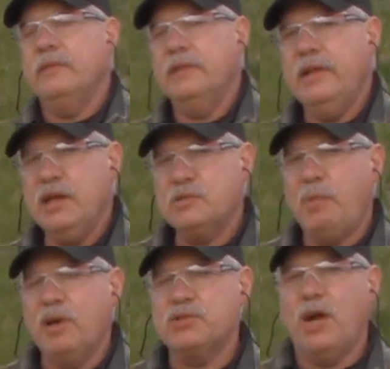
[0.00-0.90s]
the next
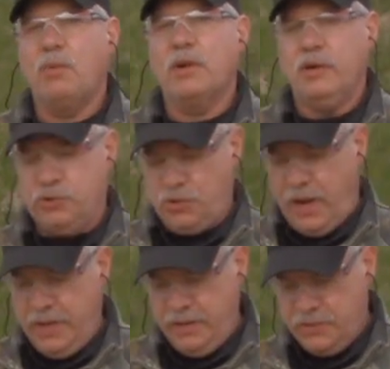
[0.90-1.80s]
buckshot we're going to
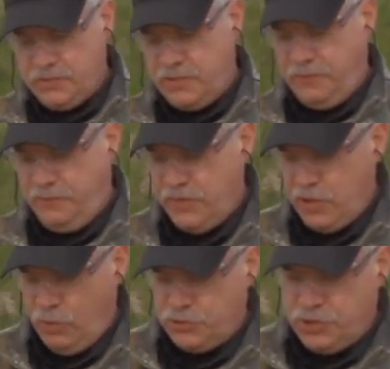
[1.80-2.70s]
try is the
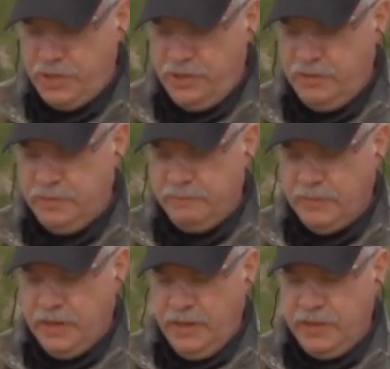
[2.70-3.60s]
Fiocchi
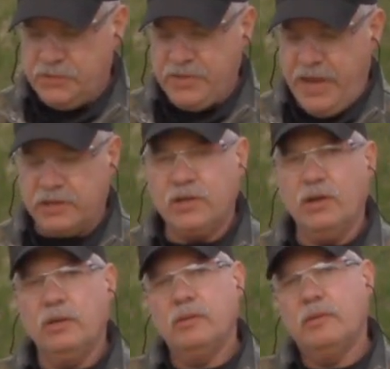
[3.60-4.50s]

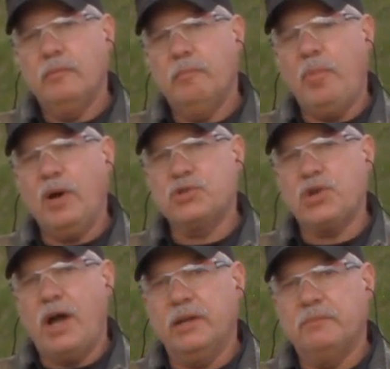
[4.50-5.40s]
Exacta
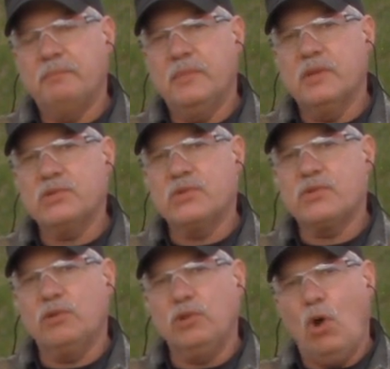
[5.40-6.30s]
buckshot. This
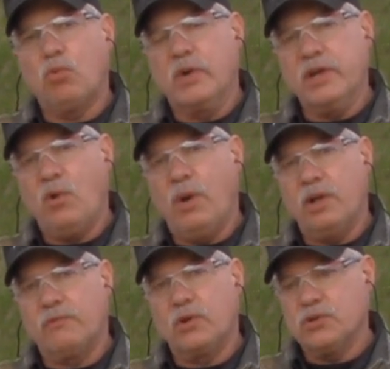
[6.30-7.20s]
is the low
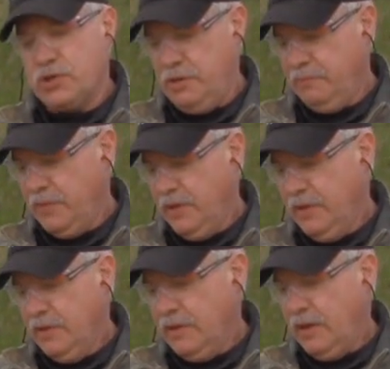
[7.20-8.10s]
recoil version.
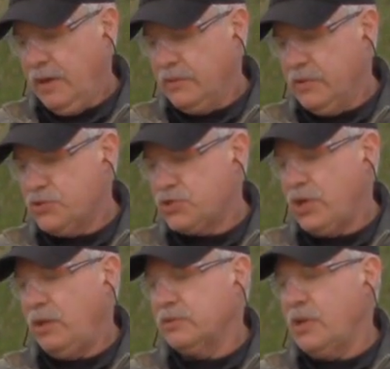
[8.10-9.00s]
Uh, this
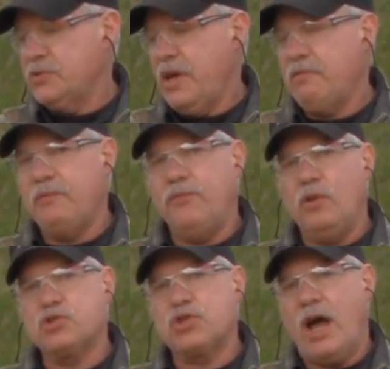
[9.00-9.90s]
shell does have a
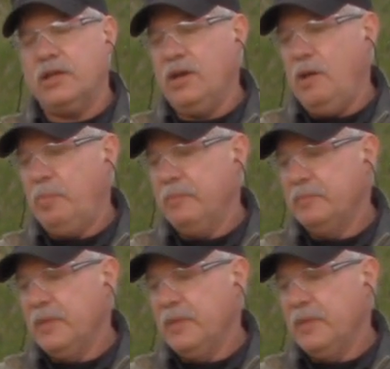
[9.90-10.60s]
full shot cup